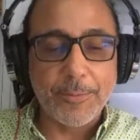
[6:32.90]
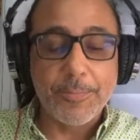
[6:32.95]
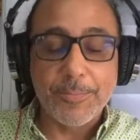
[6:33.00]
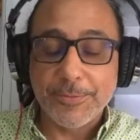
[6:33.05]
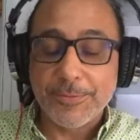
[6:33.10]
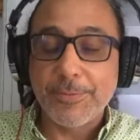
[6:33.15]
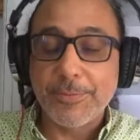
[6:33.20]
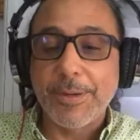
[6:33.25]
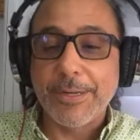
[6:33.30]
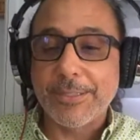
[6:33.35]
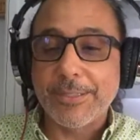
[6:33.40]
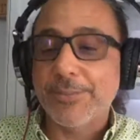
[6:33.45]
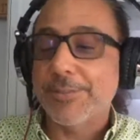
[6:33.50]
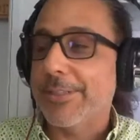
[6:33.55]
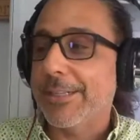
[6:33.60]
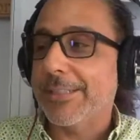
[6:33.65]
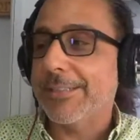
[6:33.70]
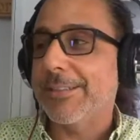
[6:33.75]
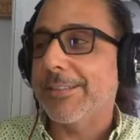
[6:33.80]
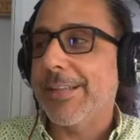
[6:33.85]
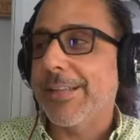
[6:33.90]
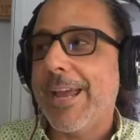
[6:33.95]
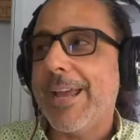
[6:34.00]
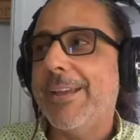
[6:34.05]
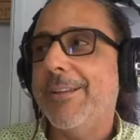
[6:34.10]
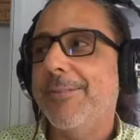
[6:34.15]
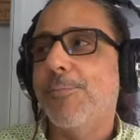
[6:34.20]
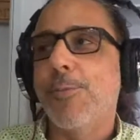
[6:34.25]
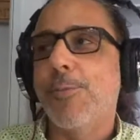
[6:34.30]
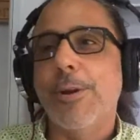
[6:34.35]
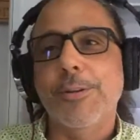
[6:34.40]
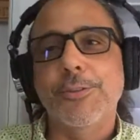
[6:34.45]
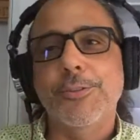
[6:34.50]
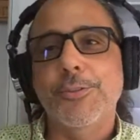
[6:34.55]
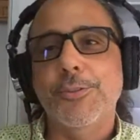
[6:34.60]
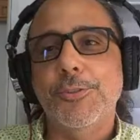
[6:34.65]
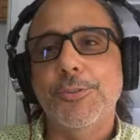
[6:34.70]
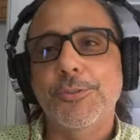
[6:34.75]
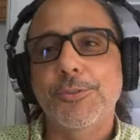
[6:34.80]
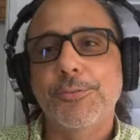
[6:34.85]
somebody suggested, hey, why
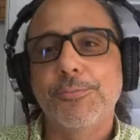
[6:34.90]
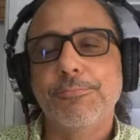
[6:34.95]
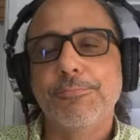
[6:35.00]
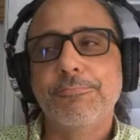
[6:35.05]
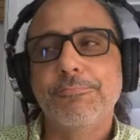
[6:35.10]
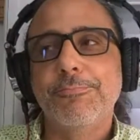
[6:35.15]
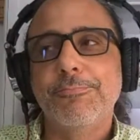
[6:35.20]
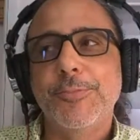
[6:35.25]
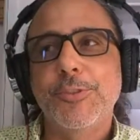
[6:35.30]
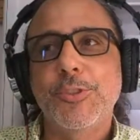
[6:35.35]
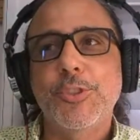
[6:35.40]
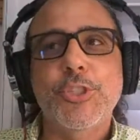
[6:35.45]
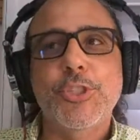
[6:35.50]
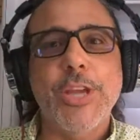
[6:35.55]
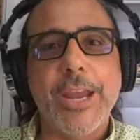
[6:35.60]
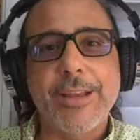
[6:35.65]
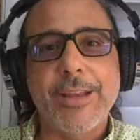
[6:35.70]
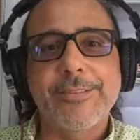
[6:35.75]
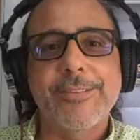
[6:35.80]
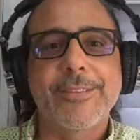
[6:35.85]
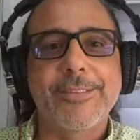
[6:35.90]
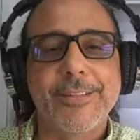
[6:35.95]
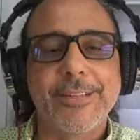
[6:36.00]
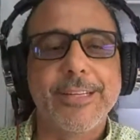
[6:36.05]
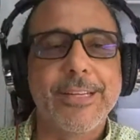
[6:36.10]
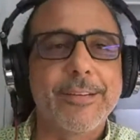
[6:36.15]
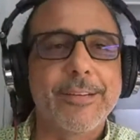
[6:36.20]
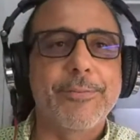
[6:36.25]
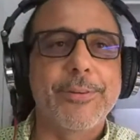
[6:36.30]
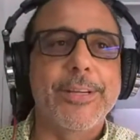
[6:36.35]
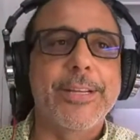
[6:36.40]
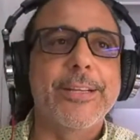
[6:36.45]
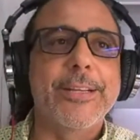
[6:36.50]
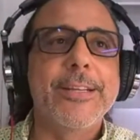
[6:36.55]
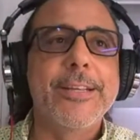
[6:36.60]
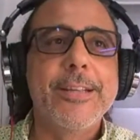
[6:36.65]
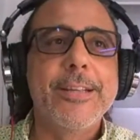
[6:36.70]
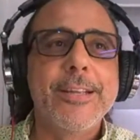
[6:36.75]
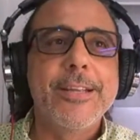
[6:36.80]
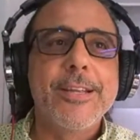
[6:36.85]
don't you change the delivery
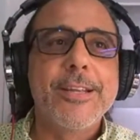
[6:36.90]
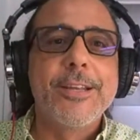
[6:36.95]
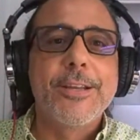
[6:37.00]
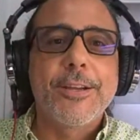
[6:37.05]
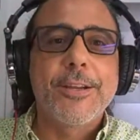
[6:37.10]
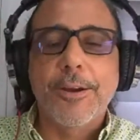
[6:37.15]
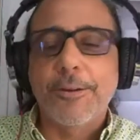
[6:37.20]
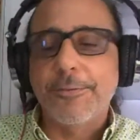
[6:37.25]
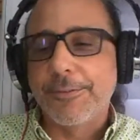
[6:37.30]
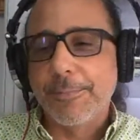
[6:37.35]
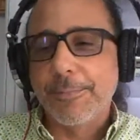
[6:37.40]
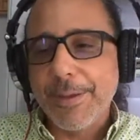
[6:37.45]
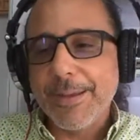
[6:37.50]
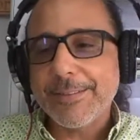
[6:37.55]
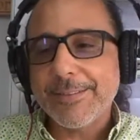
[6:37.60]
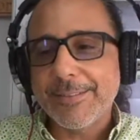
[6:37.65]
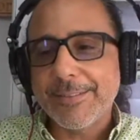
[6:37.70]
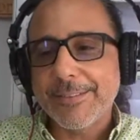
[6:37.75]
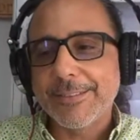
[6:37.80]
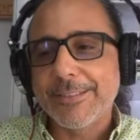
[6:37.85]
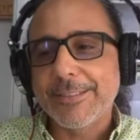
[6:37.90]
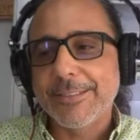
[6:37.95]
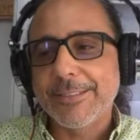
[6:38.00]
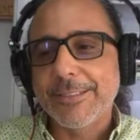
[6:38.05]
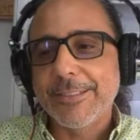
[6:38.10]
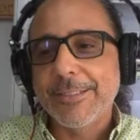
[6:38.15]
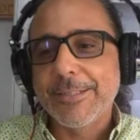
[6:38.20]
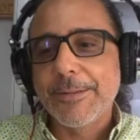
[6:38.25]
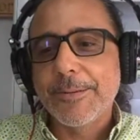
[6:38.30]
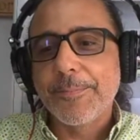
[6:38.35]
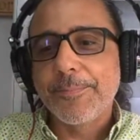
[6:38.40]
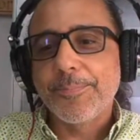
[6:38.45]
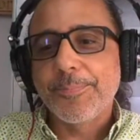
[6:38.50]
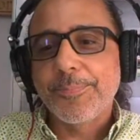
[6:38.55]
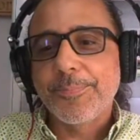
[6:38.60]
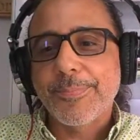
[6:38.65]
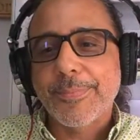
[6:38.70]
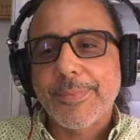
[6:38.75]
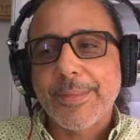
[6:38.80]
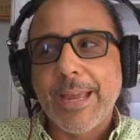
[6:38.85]
of the message,
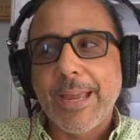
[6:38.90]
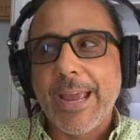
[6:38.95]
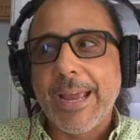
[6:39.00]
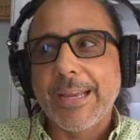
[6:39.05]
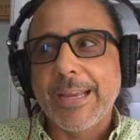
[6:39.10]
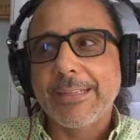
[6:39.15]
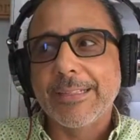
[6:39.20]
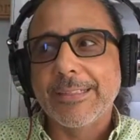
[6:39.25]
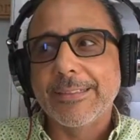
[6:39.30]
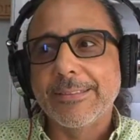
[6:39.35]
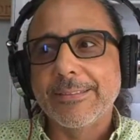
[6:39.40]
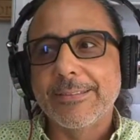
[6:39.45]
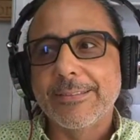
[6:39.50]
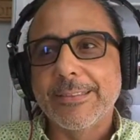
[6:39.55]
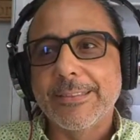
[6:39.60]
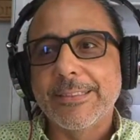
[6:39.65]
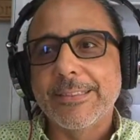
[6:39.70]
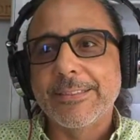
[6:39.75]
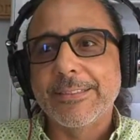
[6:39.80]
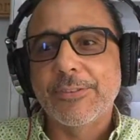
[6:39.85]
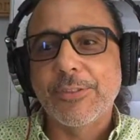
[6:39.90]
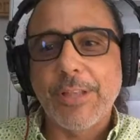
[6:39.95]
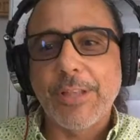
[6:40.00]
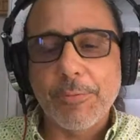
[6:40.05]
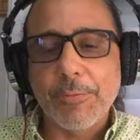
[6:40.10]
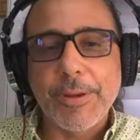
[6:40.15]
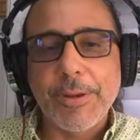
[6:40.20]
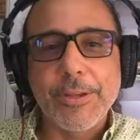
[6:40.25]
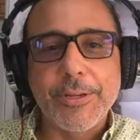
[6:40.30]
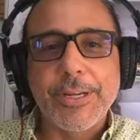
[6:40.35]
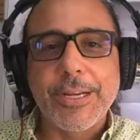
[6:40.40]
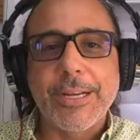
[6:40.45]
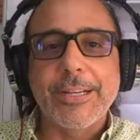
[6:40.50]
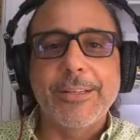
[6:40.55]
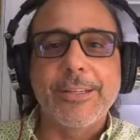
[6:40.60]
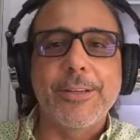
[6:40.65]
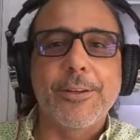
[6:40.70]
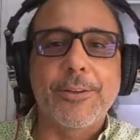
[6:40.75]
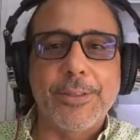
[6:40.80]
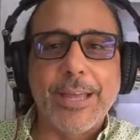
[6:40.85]
and so that way you get
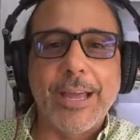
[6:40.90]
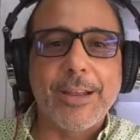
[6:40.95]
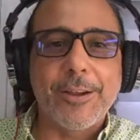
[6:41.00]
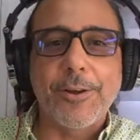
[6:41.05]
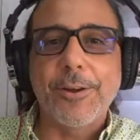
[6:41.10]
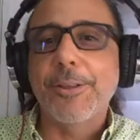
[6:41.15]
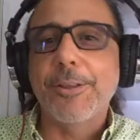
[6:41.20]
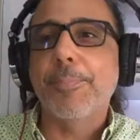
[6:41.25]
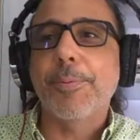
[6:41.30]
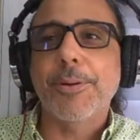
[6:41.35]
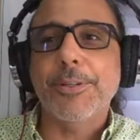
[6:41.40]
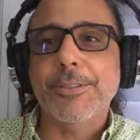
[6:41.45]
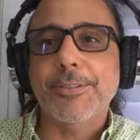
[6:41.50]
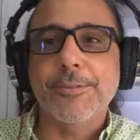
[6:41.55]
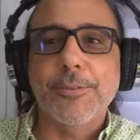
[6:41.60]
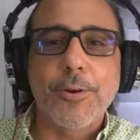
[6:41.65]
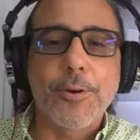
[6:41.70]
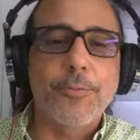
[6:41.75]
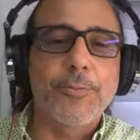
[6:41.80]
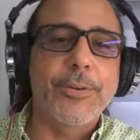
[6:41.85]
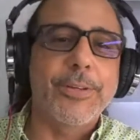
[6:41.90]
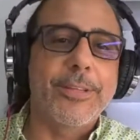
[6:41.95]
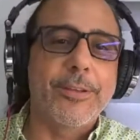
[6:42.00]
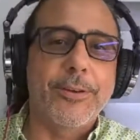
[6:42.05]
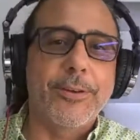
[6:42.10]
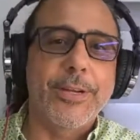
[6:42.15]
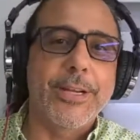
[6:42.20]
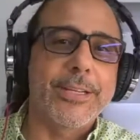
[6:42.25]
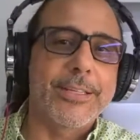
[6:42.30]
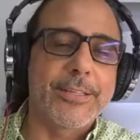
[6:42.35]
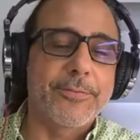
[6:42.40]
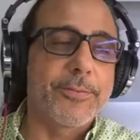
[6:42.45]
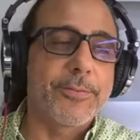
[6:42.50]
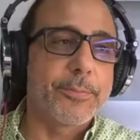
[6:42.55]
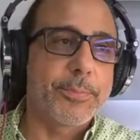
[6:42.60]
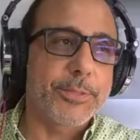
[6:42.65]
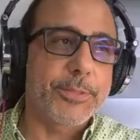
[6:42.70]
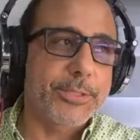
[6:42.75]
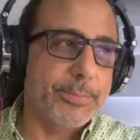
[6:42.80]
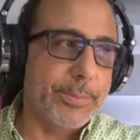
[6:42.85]
that other person, hopefully they'll get a
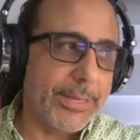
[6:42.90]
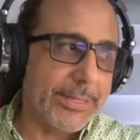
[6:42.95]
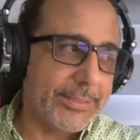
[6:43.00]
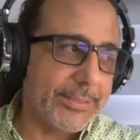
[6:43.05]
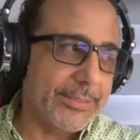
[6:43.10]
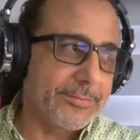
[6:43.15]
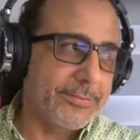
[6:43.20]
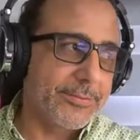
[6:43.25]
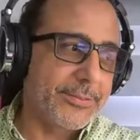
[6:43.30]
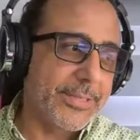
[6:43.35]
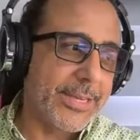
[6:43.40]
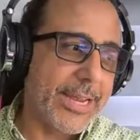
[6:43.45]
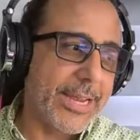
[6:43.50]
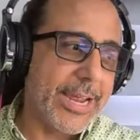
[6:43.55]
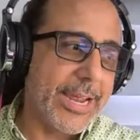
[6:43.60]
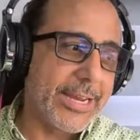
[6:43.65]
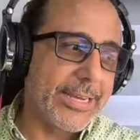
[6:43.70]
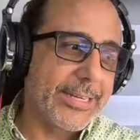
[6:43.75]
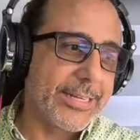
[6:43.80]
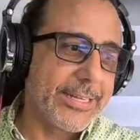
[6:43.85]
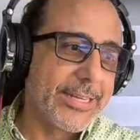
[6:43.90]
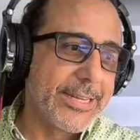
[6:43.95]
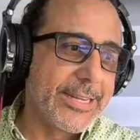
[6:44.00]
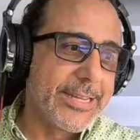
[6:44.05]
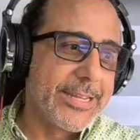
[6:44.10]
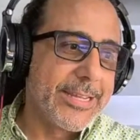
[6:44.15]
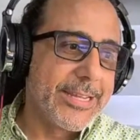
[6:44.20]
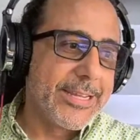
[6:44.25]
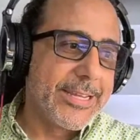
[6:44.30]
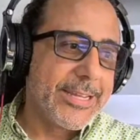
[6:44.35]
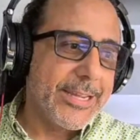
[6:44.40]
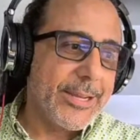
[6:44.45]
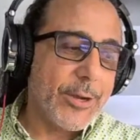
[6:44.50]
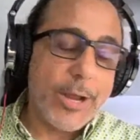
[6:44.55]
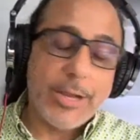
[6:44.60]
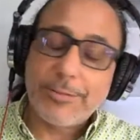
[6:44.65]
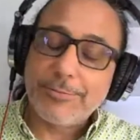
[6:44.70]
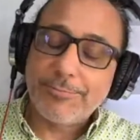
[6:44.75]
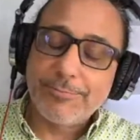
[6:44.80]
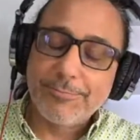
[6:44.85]
different perspective. And you know,
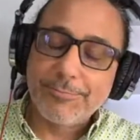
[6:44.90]
I